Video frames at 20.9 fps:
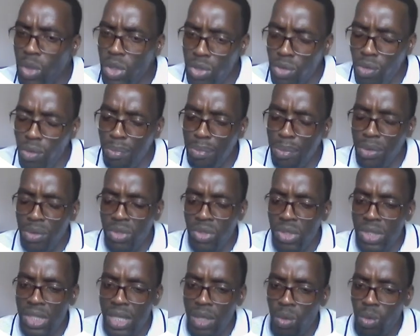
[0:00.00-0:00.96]
of
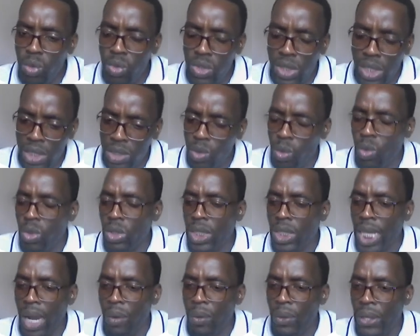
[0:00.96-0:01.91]
producing goods has gone
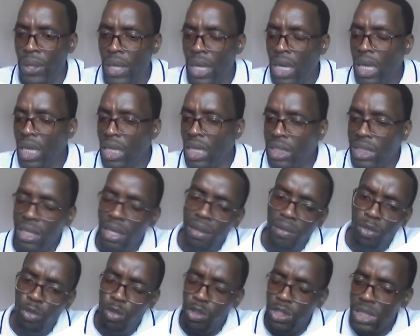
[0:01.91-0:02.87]
down, and
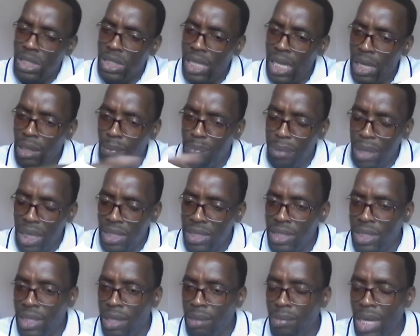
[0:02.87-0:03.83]
if selling
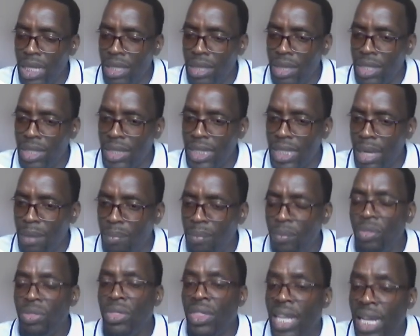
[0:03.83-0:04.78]
price remain the same,
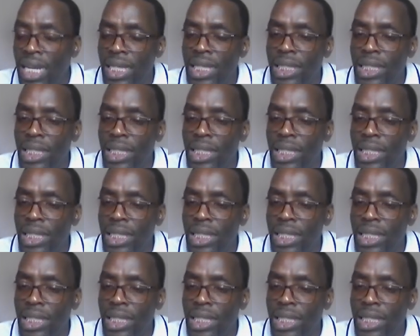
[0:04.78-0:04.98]
then it